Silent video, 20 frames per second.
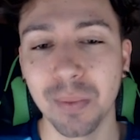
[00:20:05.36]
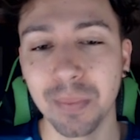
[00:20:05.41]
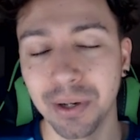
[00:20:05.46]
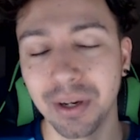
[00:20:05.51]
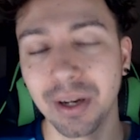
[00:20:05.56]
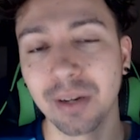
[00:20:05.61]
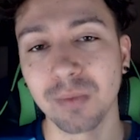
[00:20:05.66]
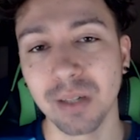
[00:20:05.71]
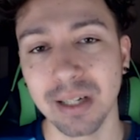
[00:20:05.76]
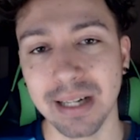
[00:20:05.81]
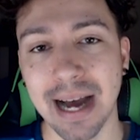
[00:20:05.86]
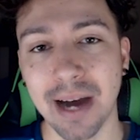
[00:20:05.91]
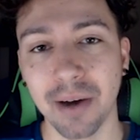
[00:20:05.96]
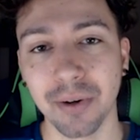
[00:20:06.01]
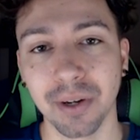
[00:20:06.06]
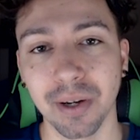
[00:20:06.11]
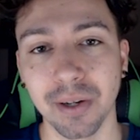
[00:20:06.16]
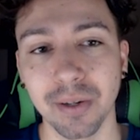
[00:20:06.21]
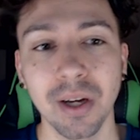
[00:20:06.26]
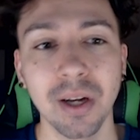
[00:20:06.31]
Veltman and
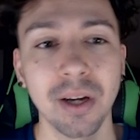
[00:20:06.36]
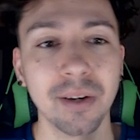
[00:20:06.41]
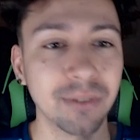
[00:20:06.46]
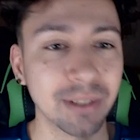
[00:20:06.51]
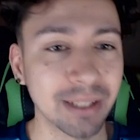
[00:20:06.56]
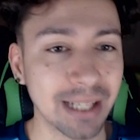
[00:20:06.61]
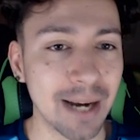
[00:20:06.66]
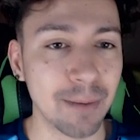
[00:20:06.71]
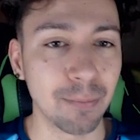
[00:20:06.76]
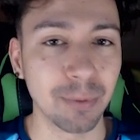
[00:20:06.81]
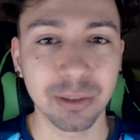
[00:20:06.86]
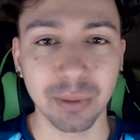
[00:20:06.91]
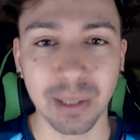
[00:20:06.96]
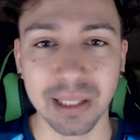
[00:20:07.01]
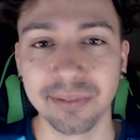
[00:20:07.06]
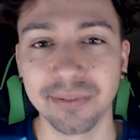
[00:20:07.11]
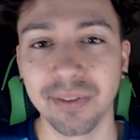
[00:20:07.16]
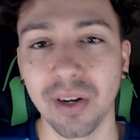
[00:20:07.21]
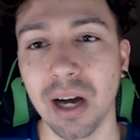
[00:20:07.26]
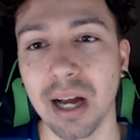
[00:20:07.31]
Ronaldo for game week
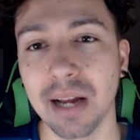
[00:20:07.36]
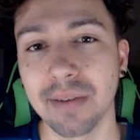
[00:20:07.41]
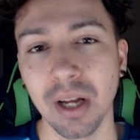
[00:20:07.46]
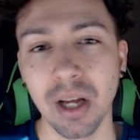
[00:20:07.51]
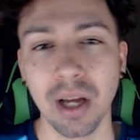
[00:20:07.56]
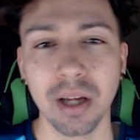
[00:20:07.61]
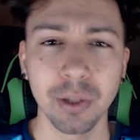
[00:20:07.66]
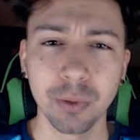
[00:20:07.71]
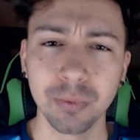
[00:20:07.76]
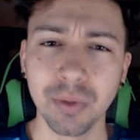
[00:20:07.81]
25.